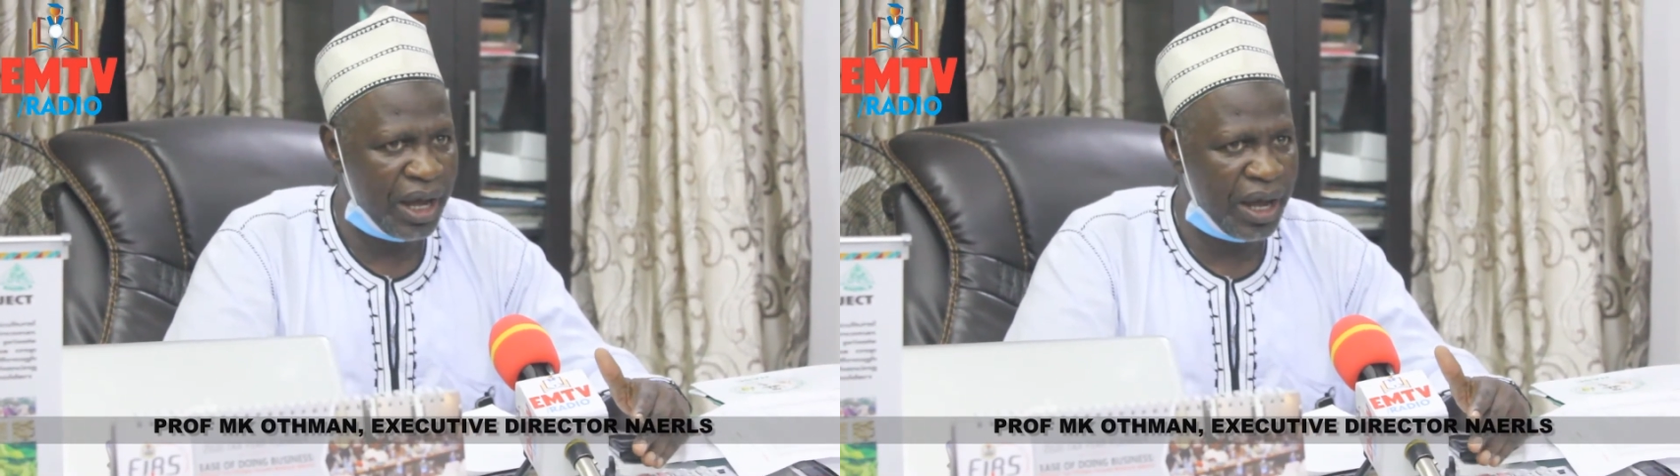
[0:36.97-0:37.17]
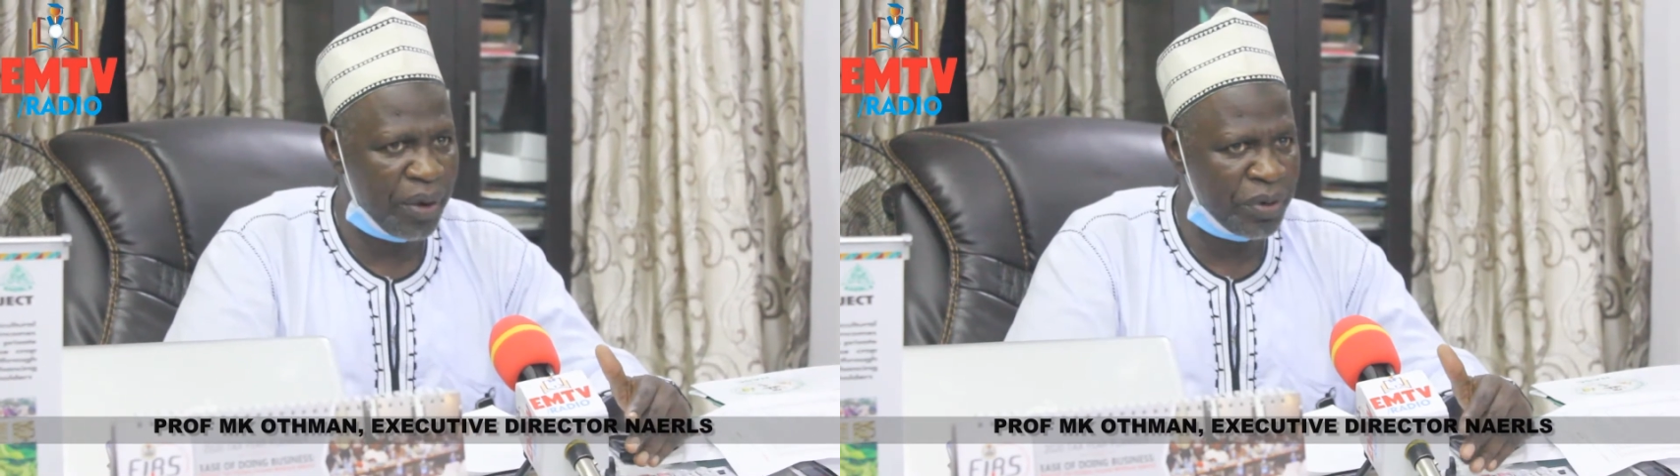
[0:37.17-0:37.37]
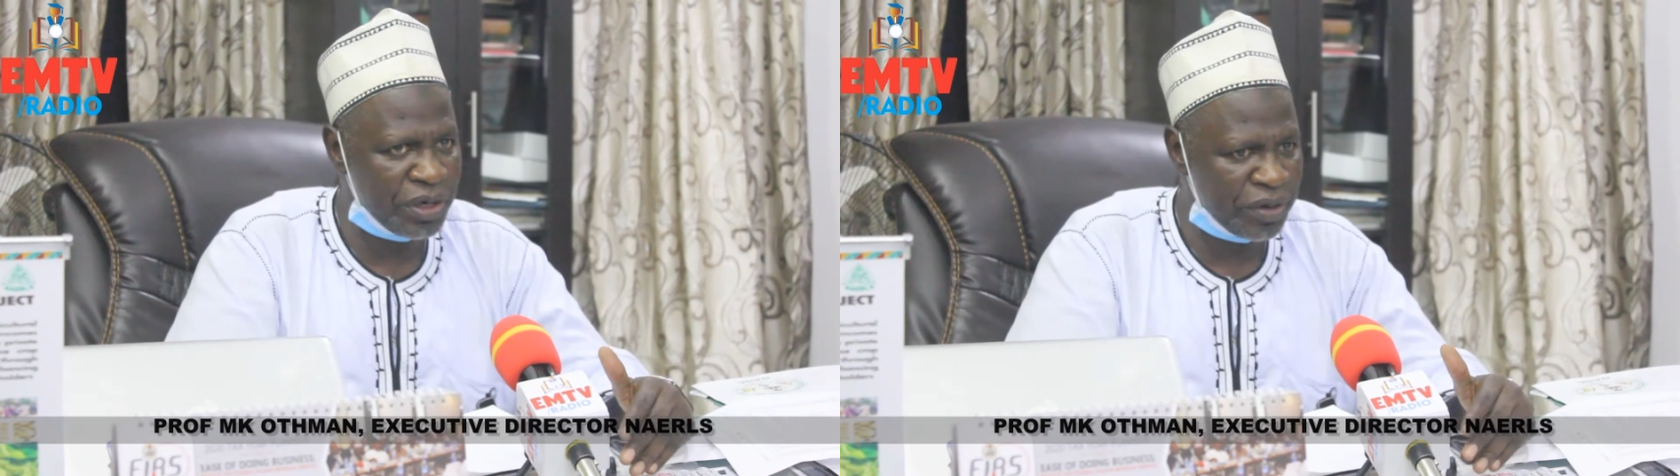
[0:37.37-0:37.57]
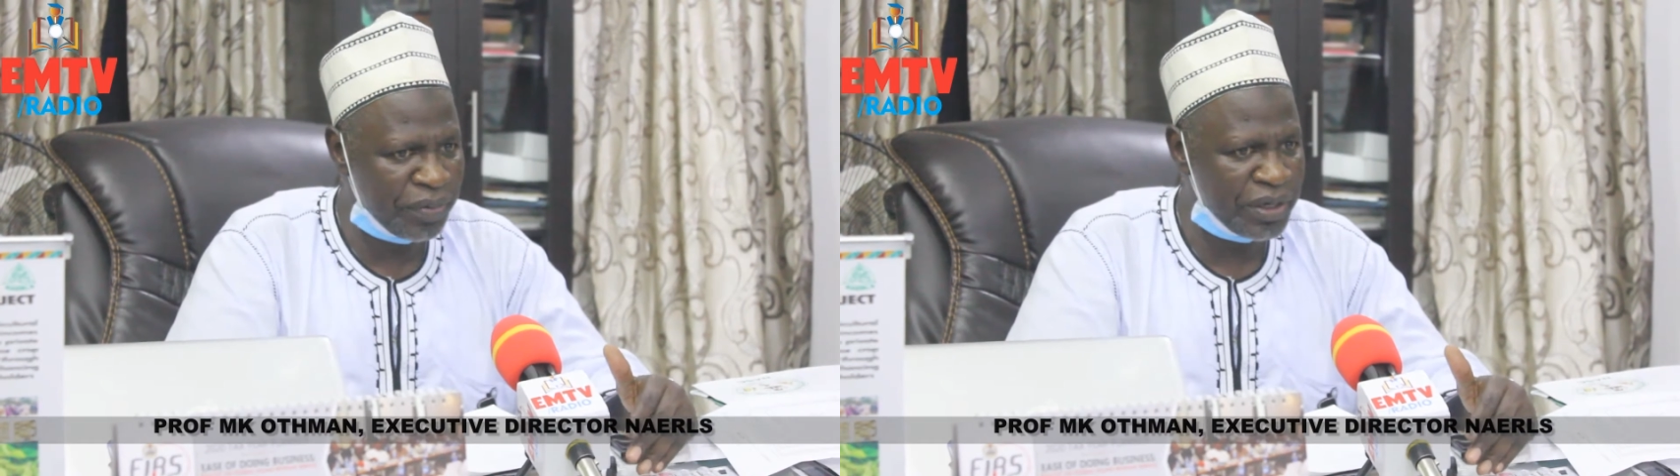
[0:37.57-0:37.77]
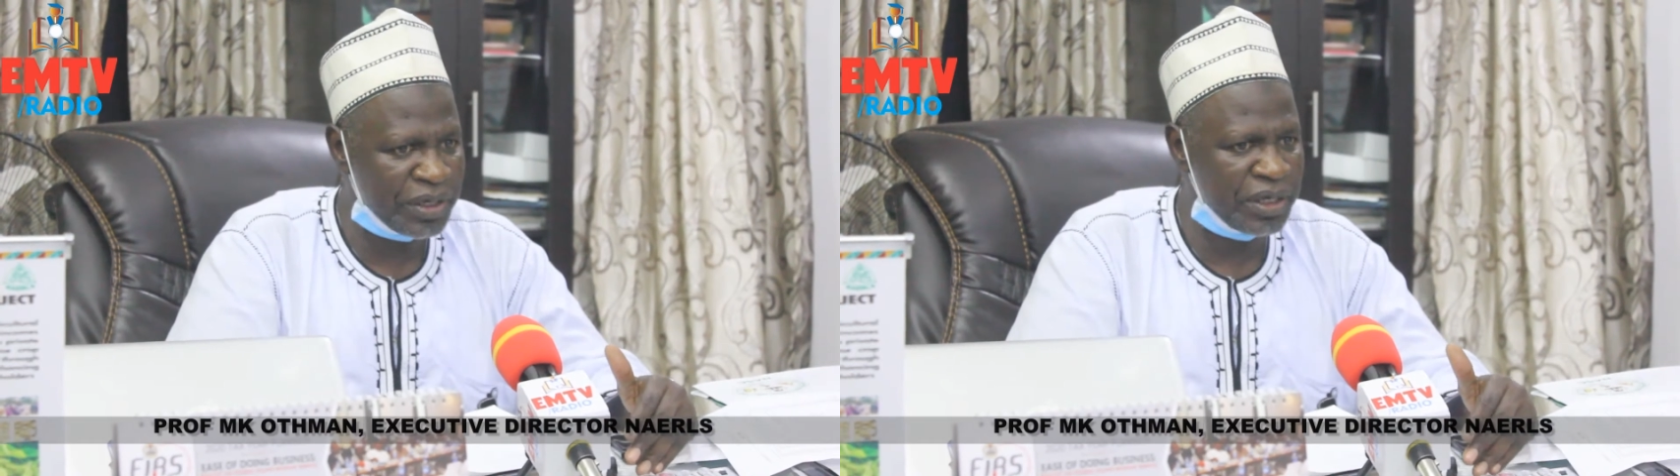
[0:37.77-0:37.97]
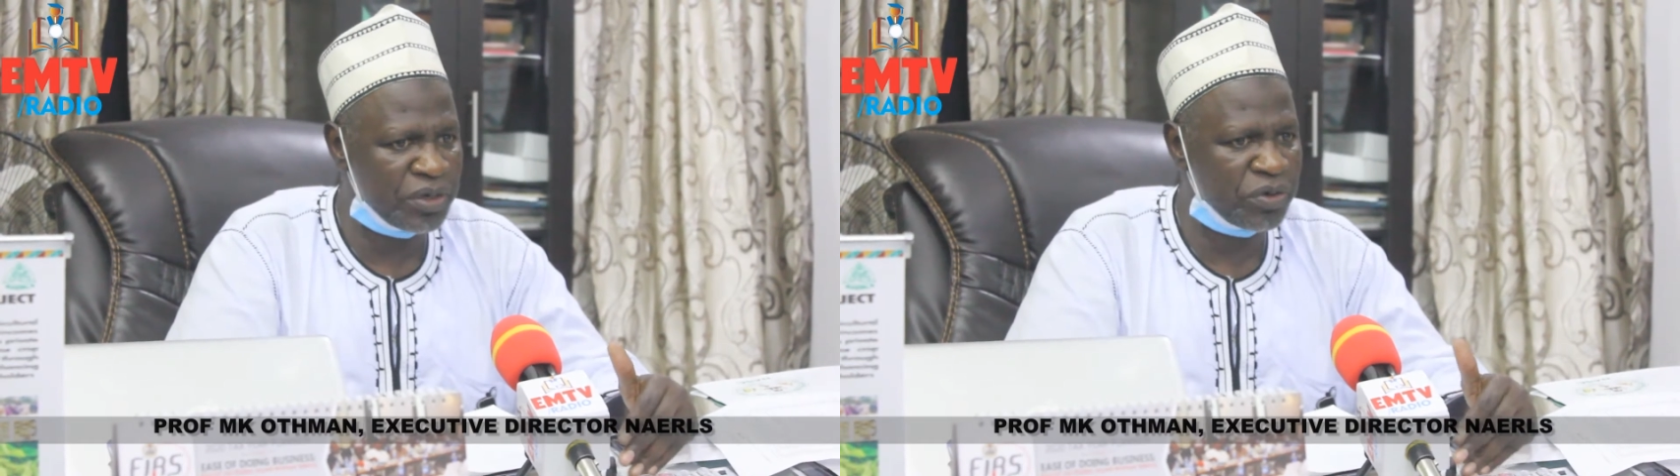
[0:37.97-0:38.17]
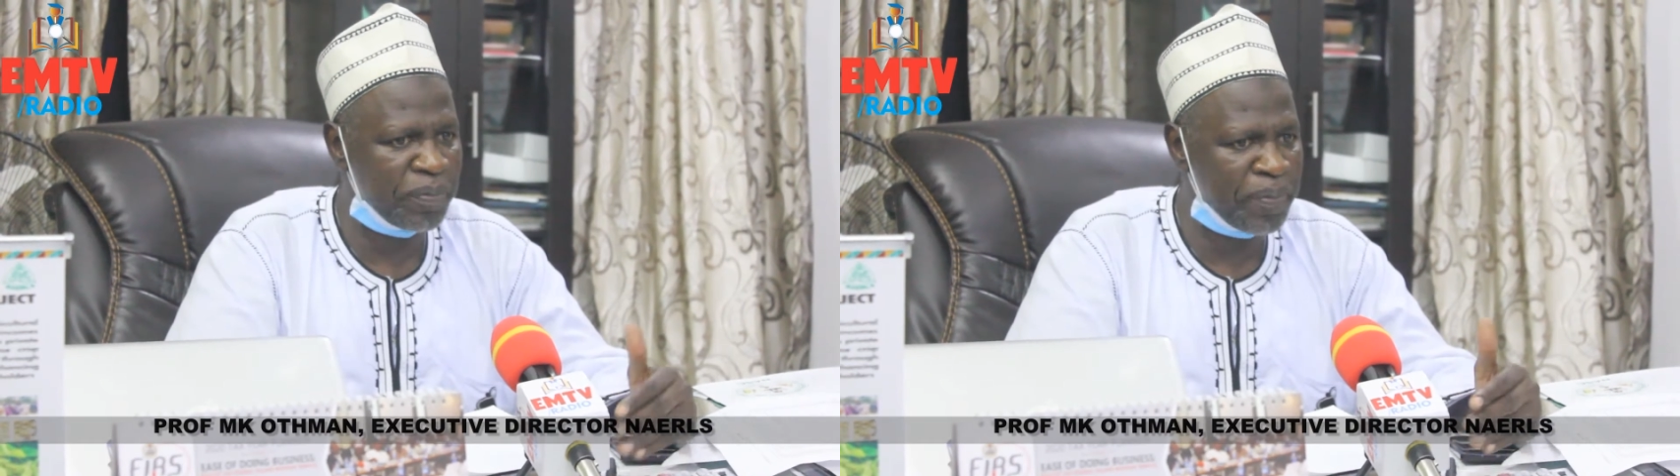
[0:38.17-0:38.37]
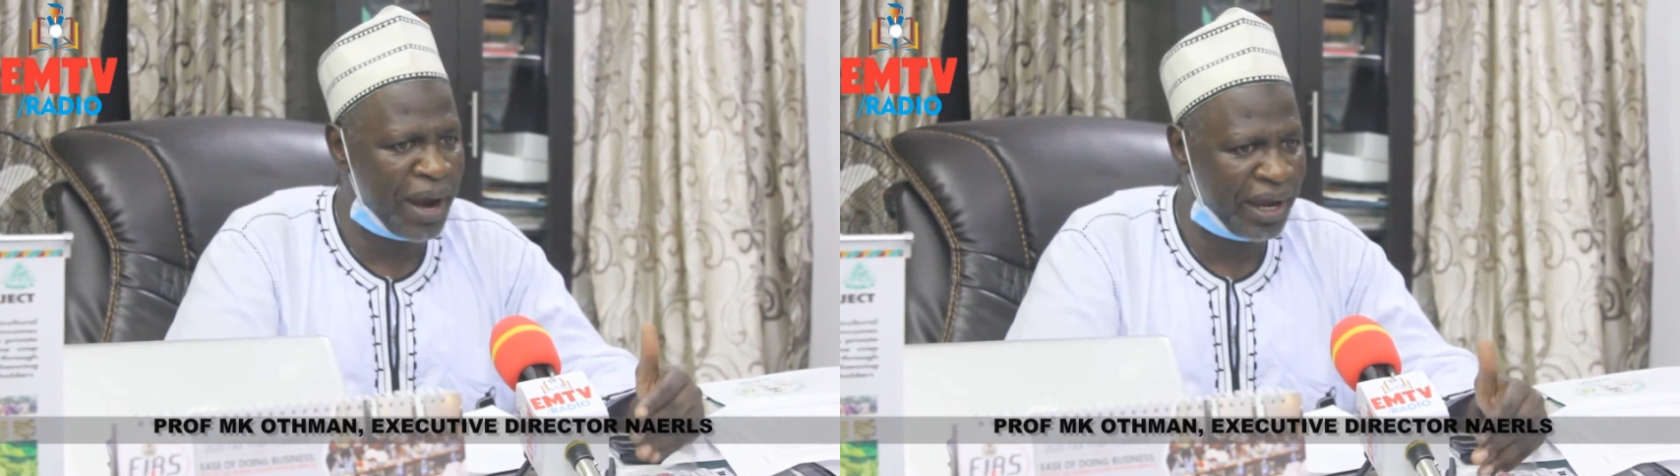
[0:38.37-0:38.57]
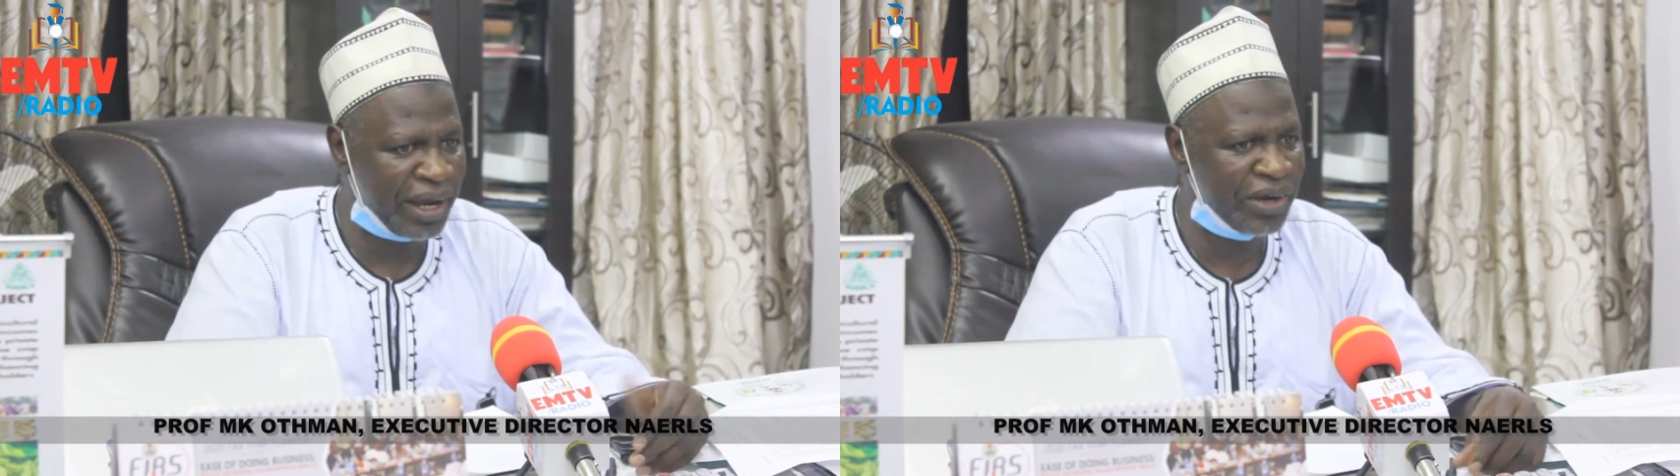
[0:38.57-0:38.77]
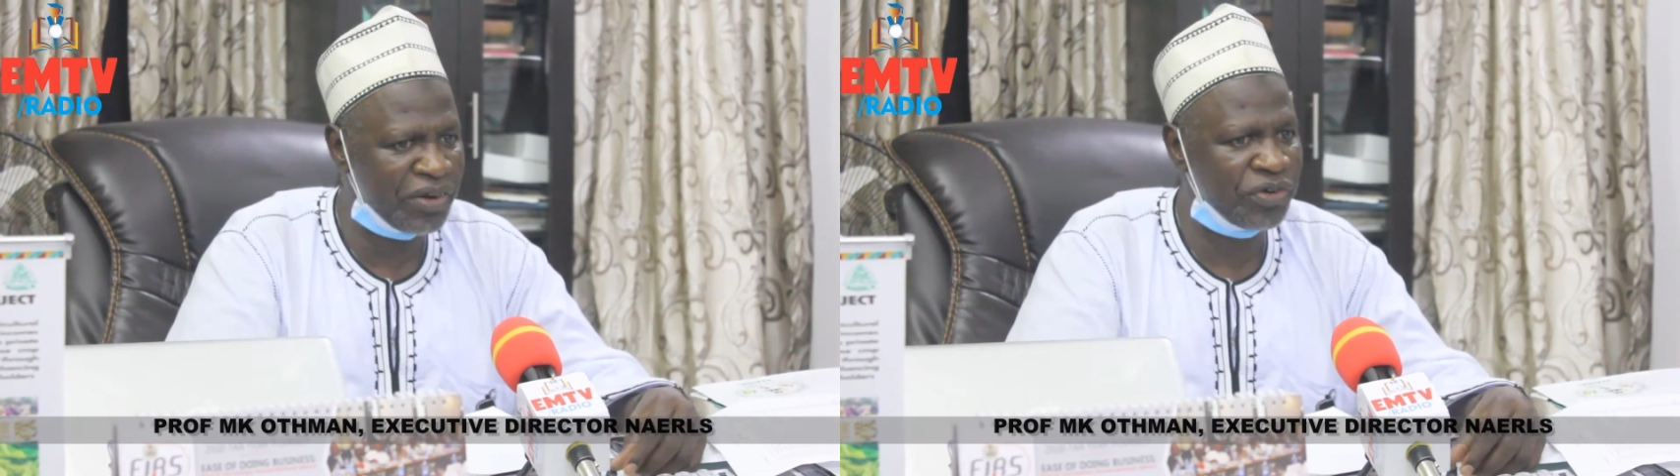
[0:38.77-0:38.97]
What it means is to
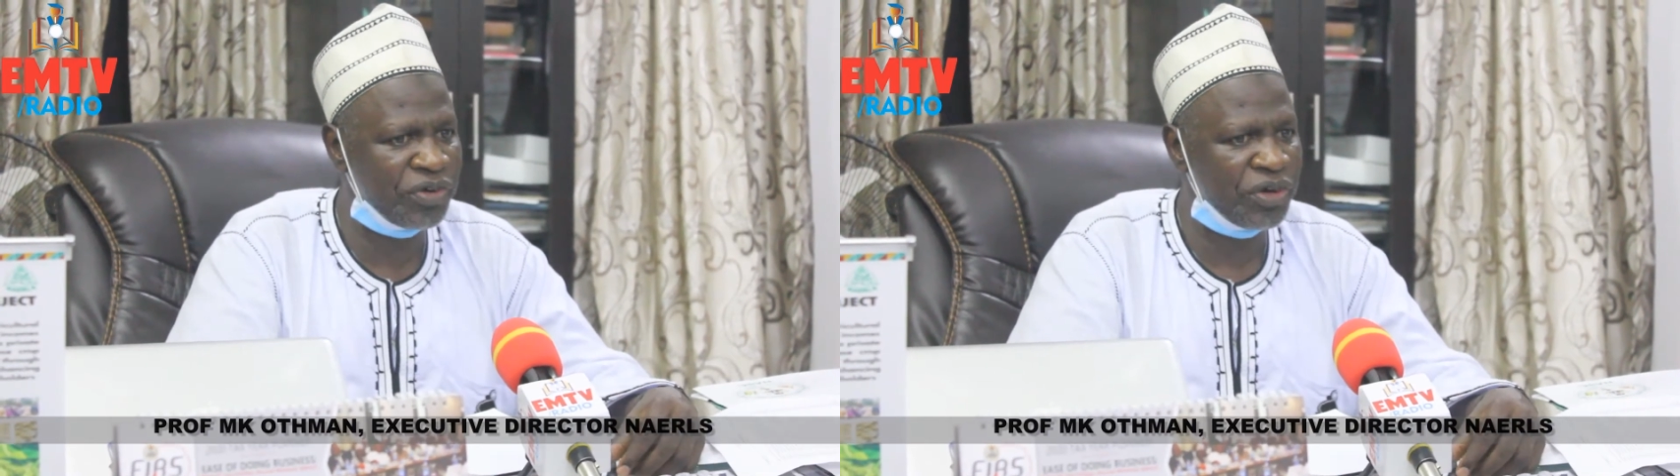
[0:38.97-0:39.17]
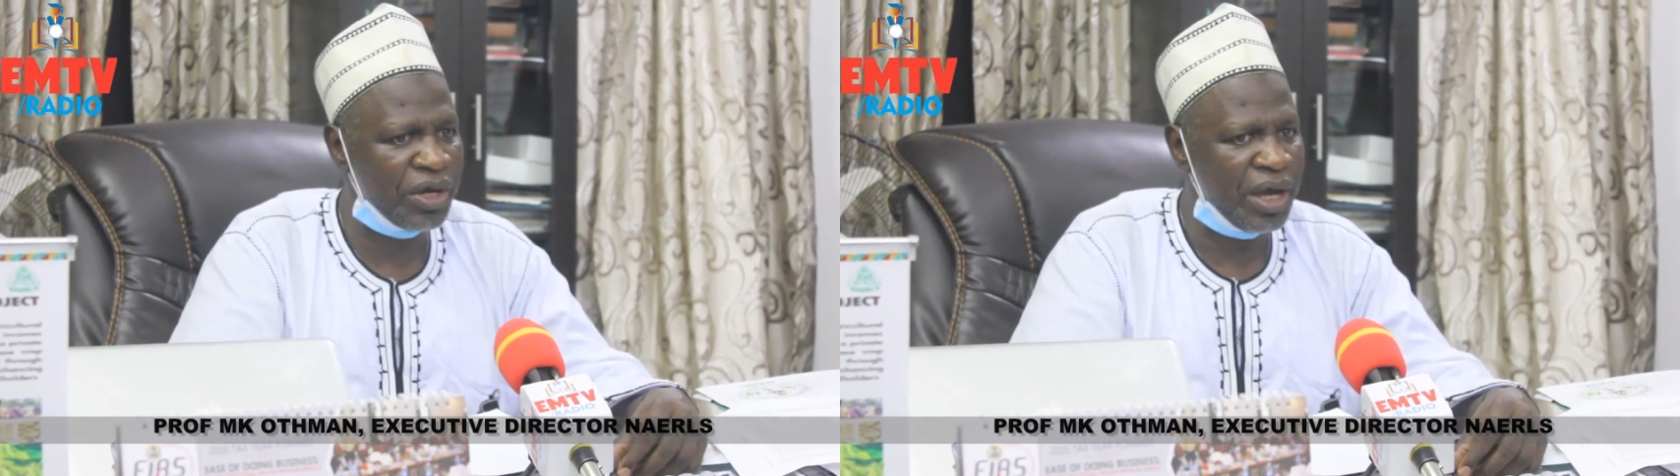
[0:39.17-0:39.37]
package